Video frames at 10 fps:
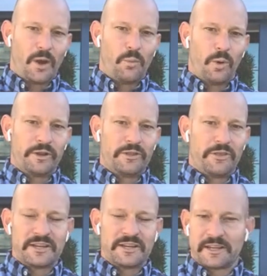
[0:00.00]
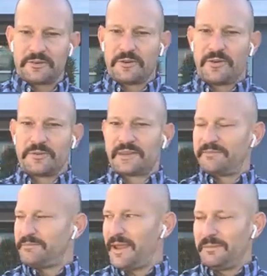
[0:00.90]
One of the things, I don't know if I was
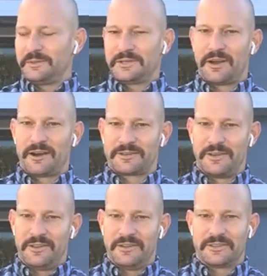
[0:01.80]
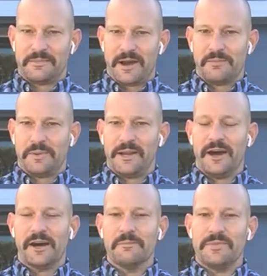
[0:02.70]
able to talk to this about, but
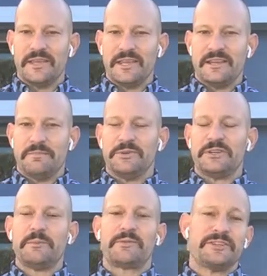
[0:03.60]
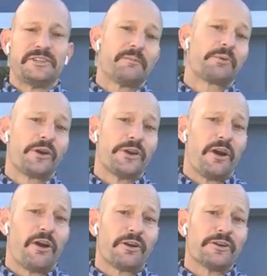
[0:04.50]
the Museum of Contemporary
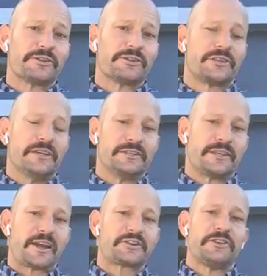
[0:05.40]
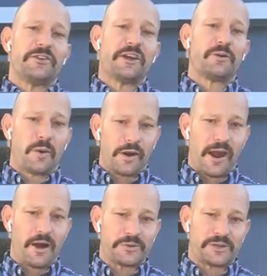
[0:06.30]
Art, it's actually their
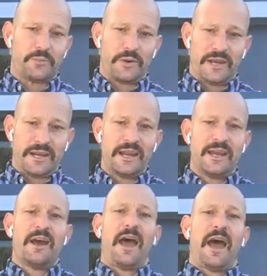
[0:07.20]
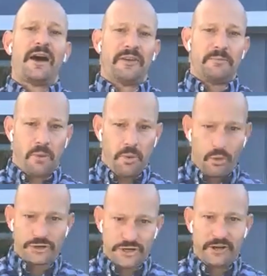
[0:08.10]
warehouse, and we have a
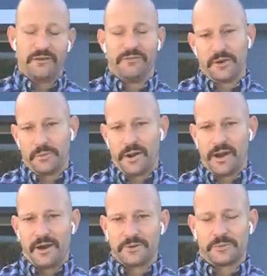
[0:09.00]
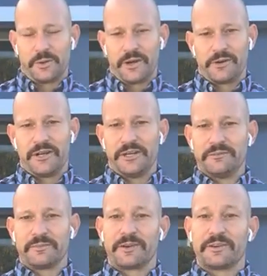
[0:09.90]
portion of their warehouse. So we are in a
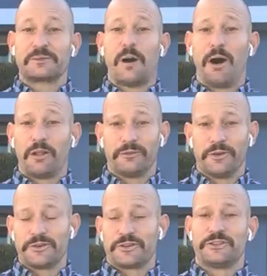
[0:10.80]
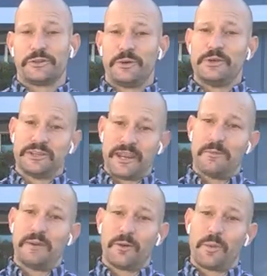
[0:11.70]
smaller version. So when you see how
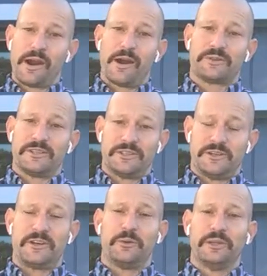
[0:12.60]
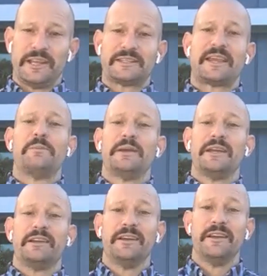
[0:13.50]
big our warehouse is, you can only guess how
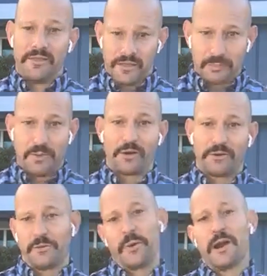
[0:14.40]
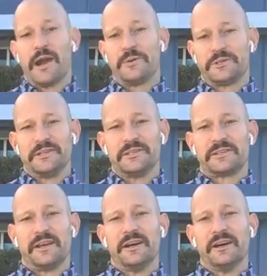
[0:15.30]
big their part of the warehouse
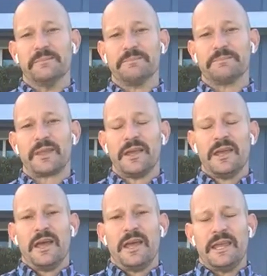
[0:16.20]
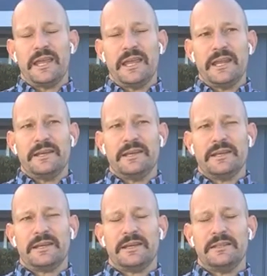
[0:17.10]
is.
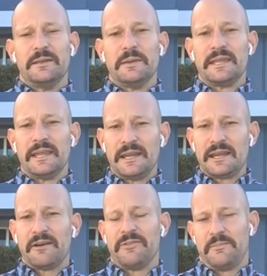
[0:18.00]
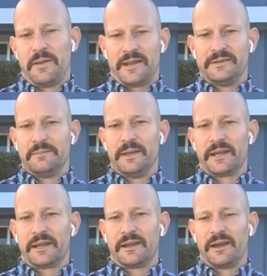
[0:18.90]
In the beginning of the
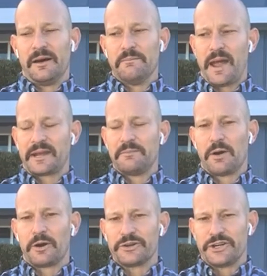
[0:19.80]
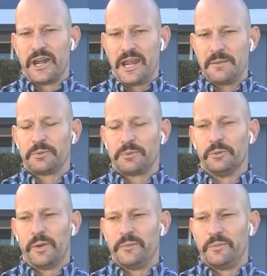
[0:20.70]
pandemic, back in March and
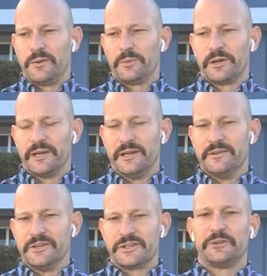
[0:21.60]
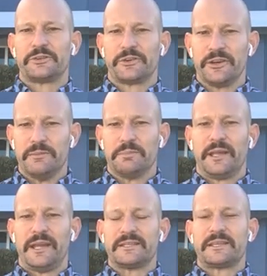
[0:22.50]
April, when we were in the shelter in
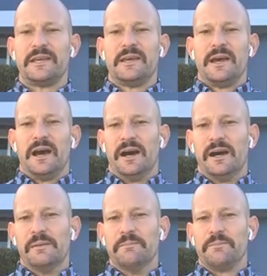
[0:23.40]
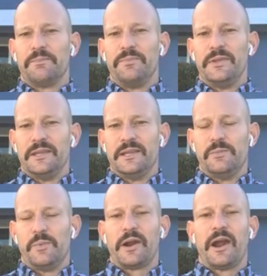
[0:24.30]
place,
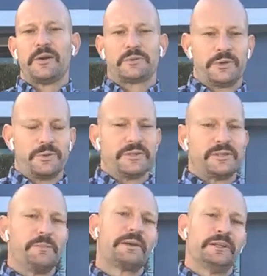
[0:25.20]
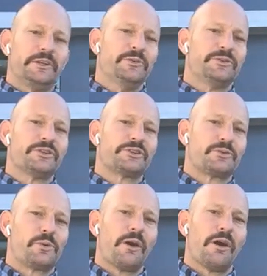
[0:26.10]
the warehouse, which was typically used to
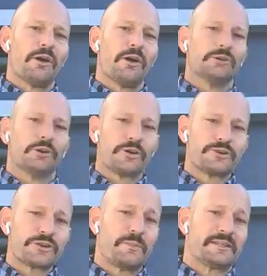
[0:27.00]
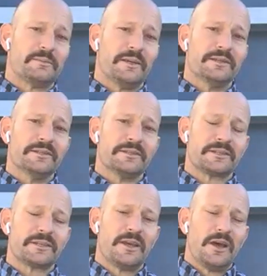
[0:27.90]
store our larger specimens